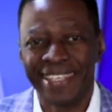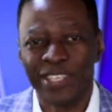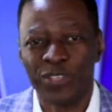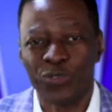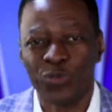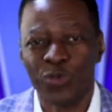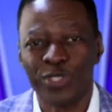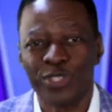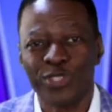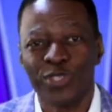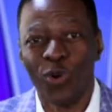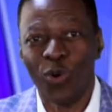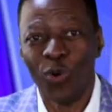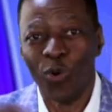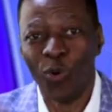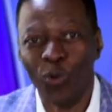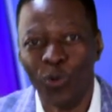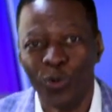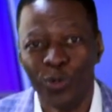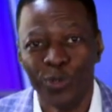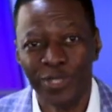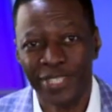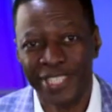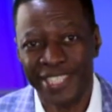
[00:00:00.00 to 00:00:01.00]
it was the
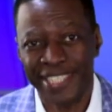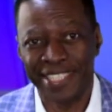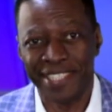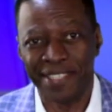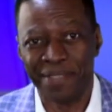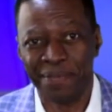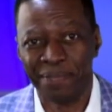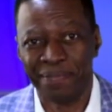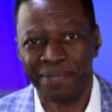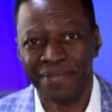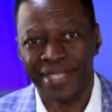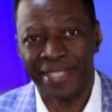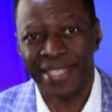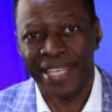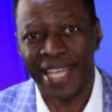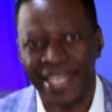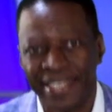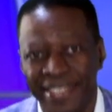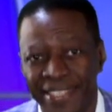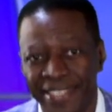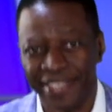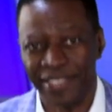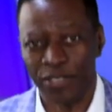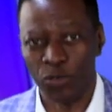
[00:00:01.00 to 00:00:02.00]
whole team
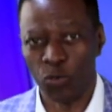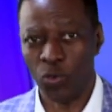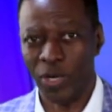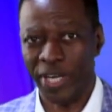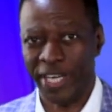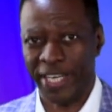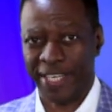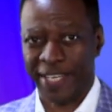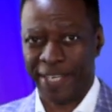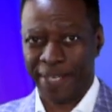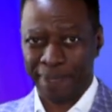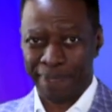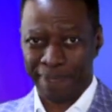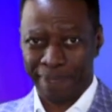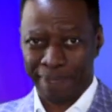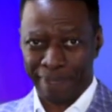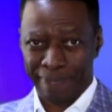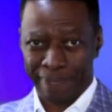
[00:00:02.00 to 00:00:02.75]
that did the work?